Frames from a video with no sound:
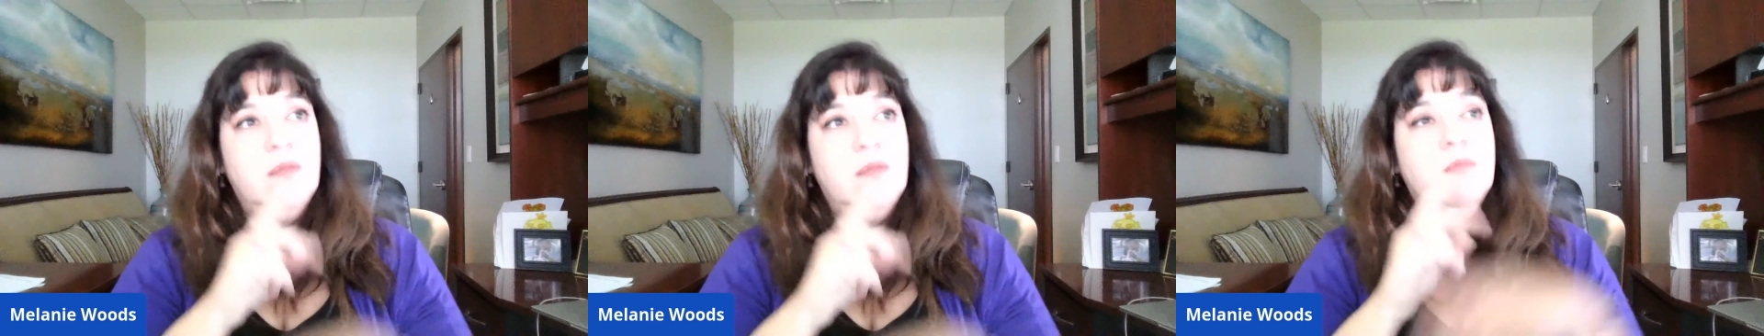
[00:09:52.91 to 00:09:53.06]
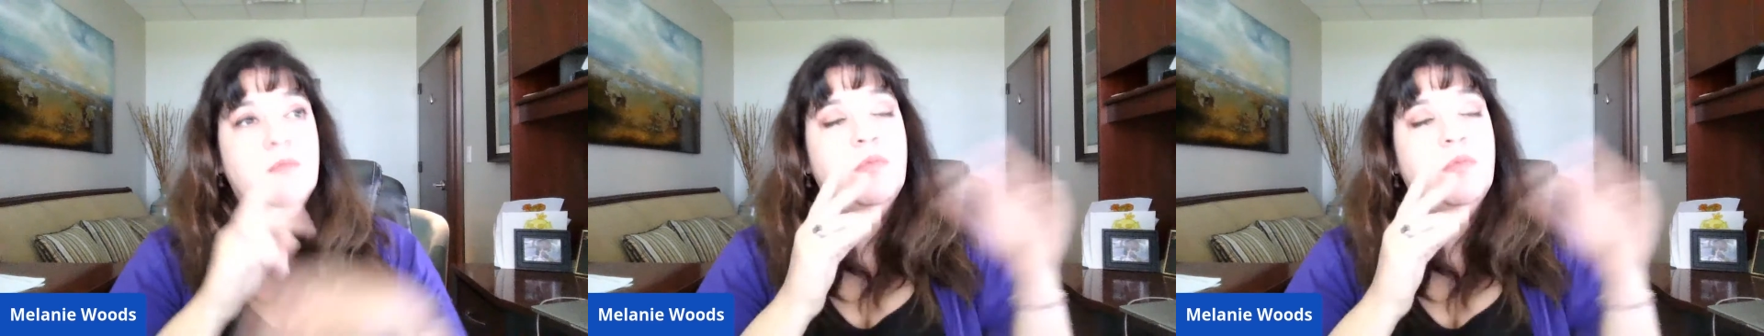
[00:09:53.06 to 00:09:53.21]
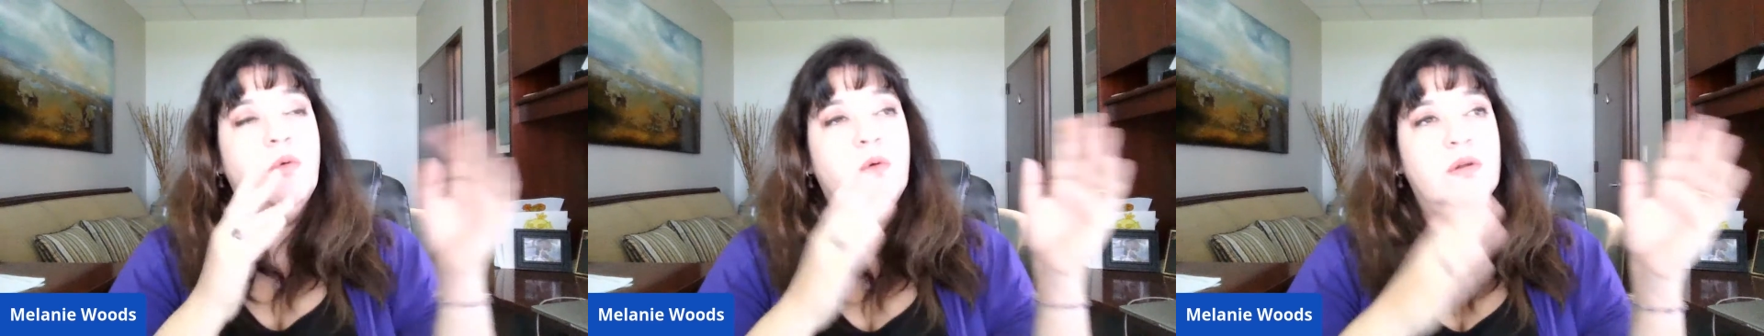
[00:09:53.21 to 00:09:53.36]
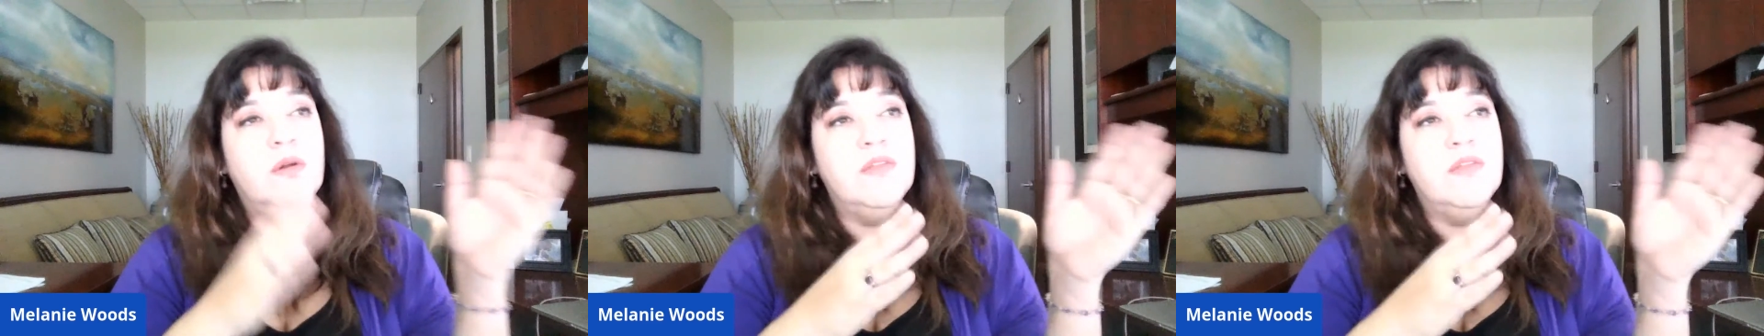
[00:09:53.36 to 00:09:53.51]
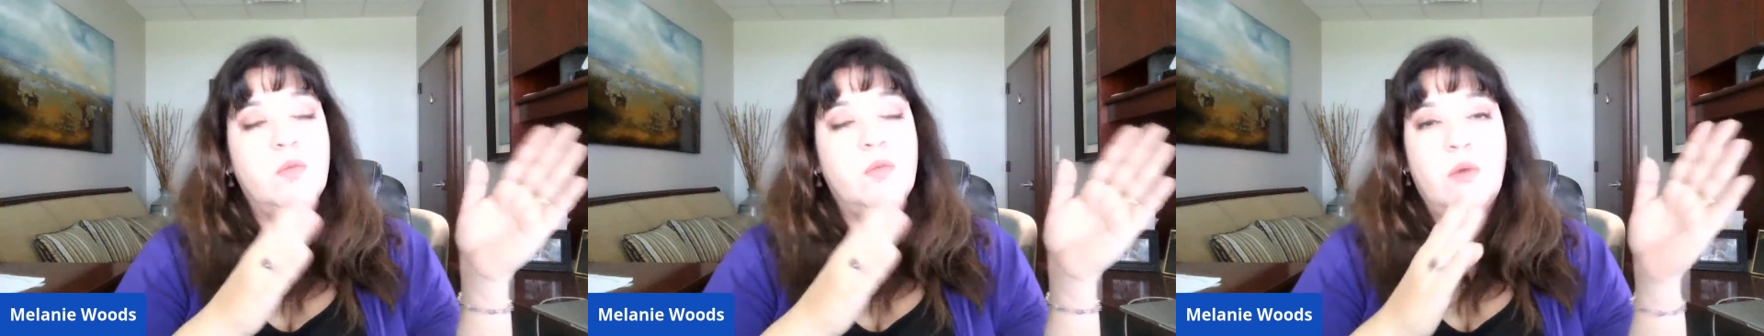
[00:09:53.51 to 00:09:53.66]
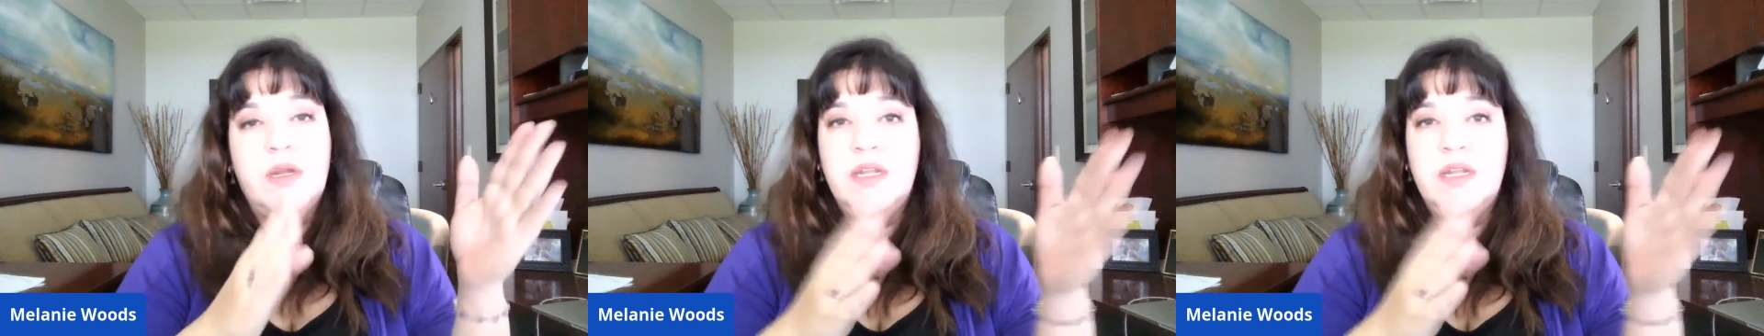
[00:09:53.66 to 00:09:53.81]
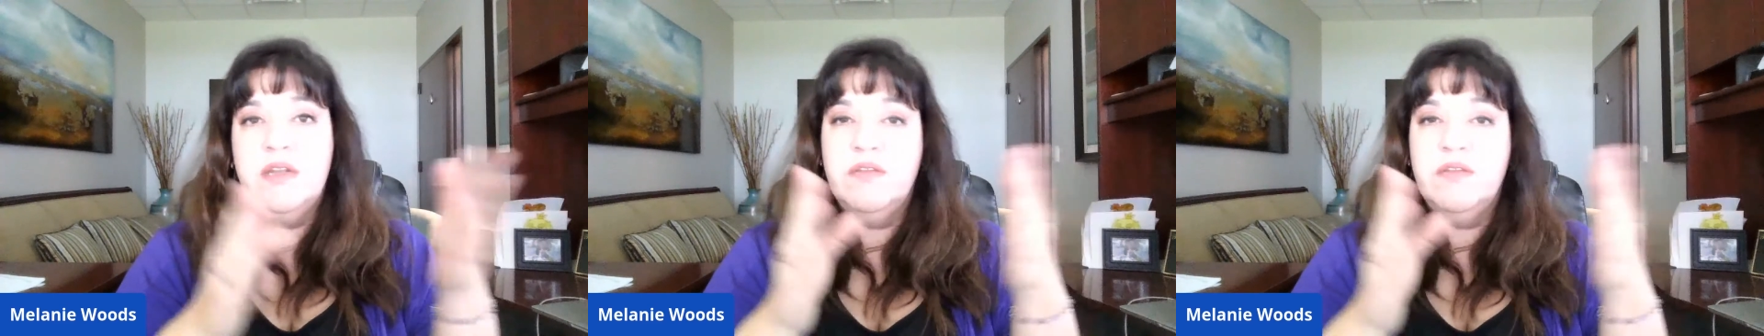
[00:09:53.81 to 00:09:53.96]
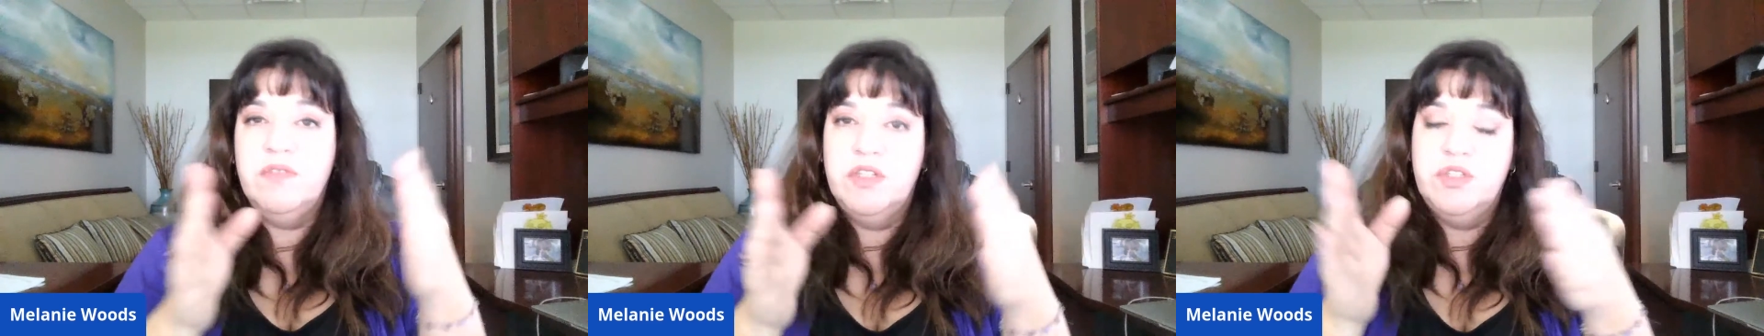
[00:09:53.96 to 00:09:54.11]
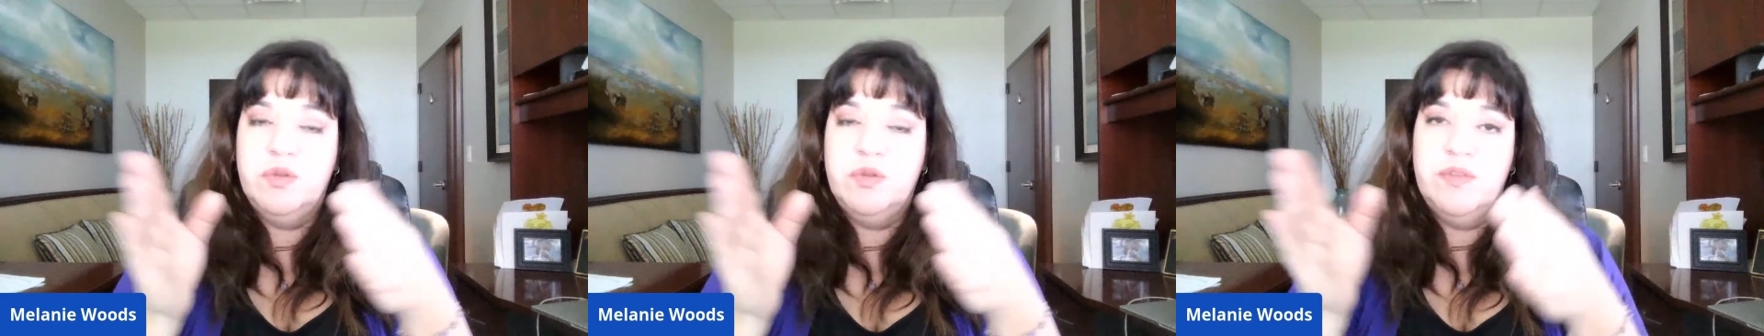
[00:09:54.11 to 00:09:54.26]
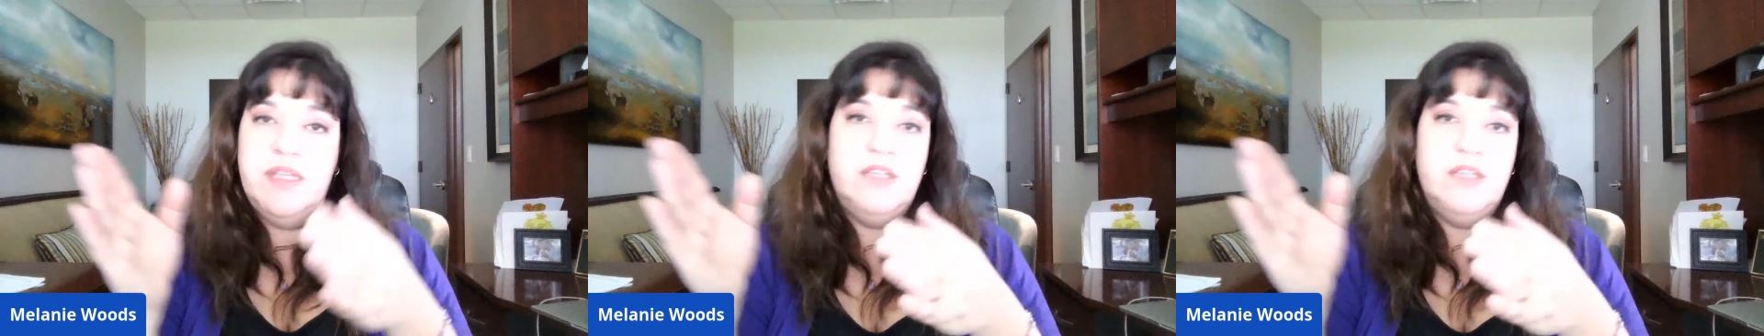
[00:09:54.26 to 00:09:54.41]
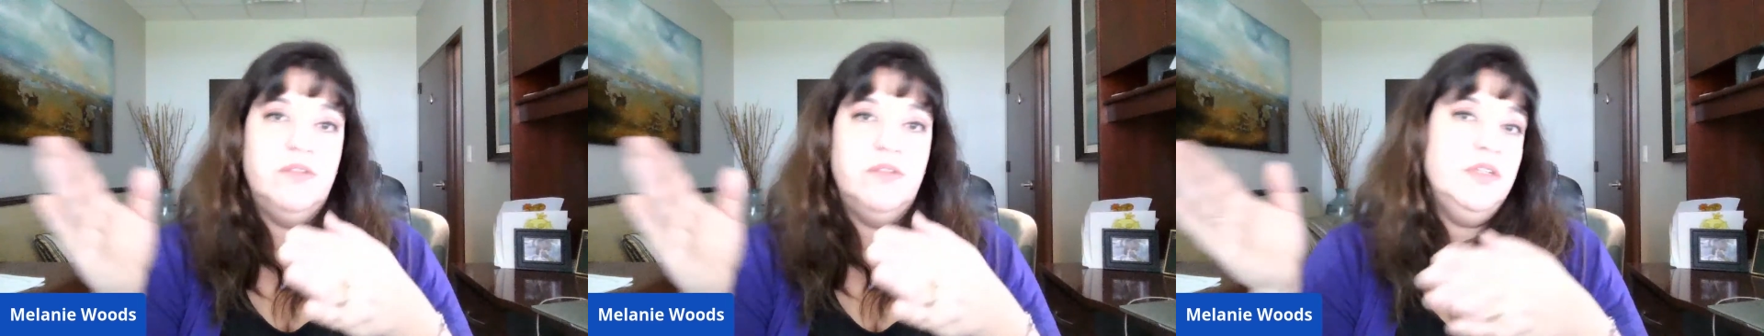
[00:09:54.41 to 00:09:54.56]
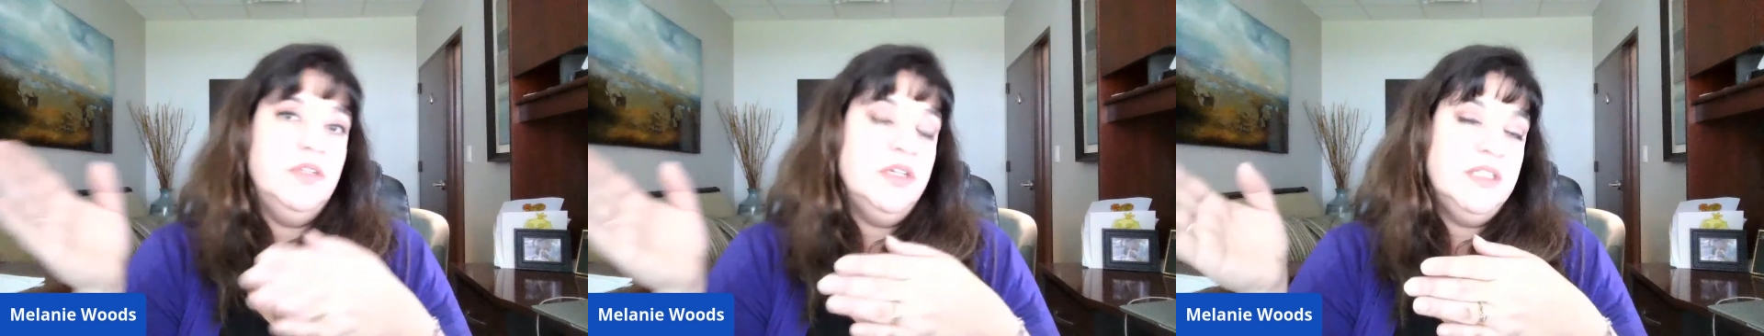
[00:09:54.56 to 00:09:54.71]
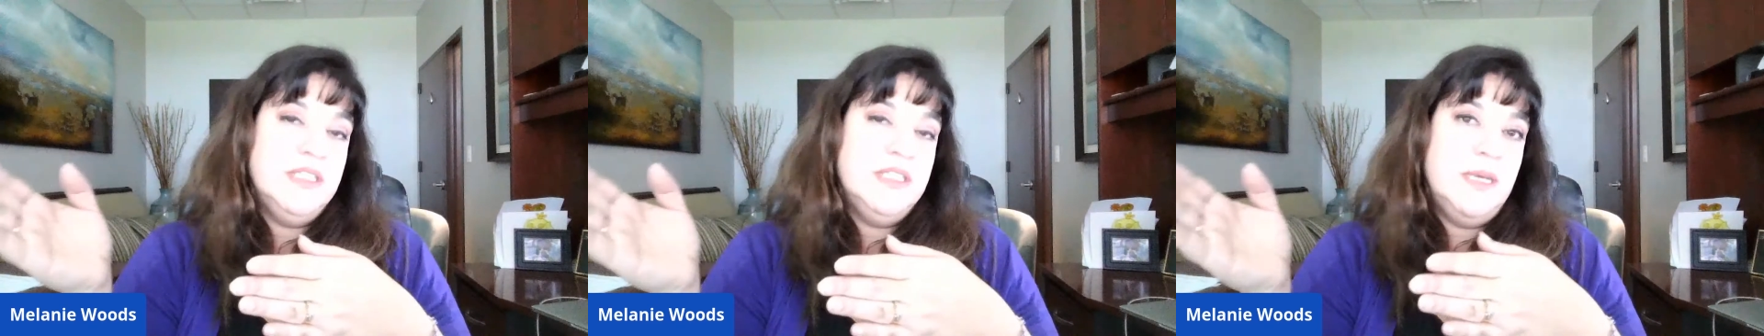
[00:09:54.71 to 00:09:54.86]
and more than one individual that
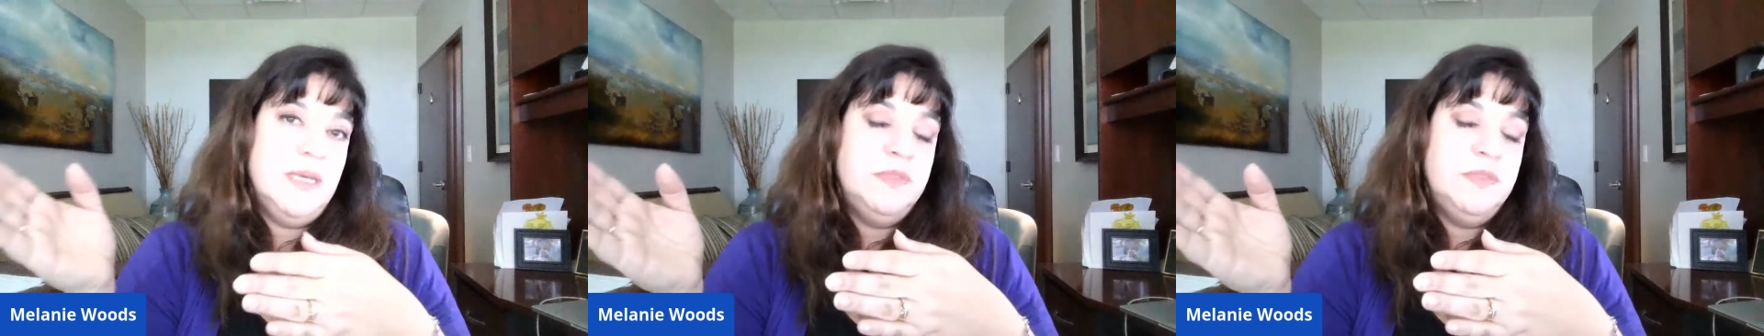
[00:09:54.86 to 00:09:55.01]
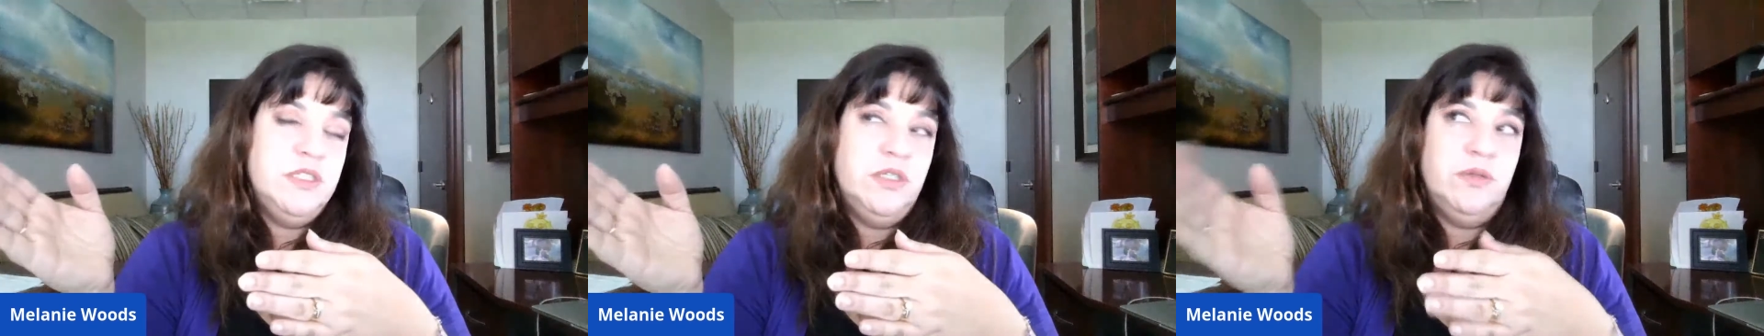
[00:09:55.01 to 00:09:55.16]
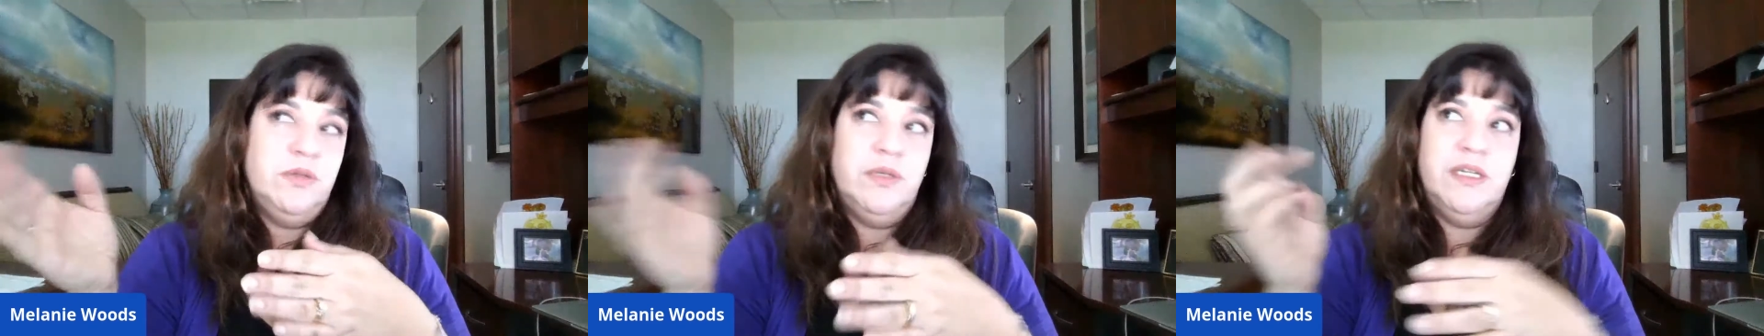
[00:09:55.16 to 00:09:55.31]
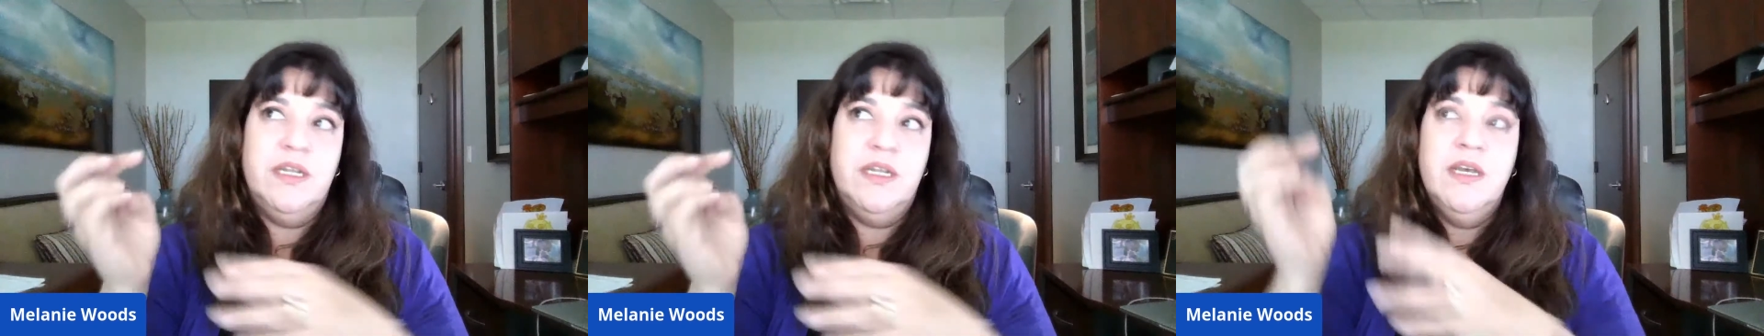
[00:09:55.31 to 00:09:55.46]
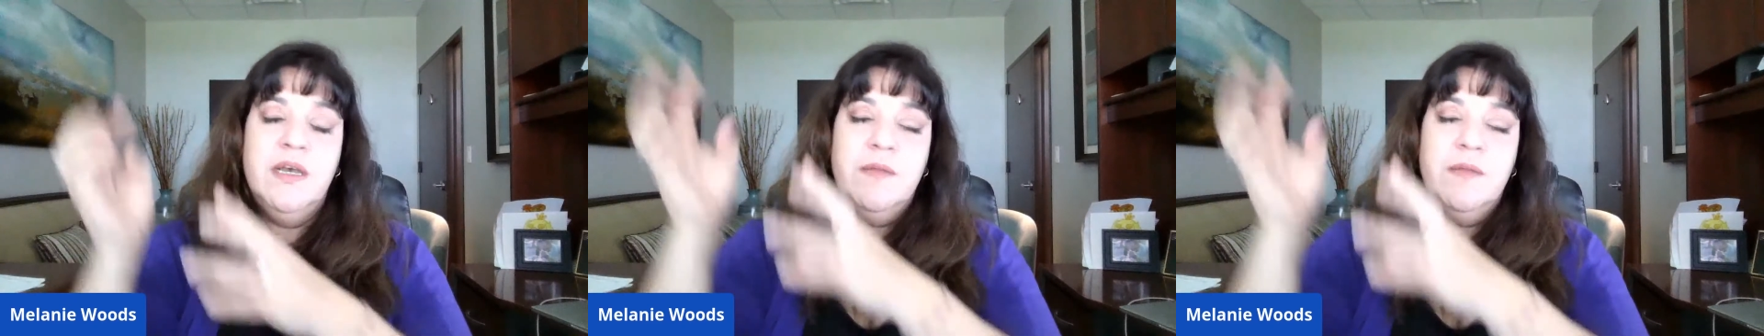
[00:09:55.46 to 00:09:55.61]
you looked up to, and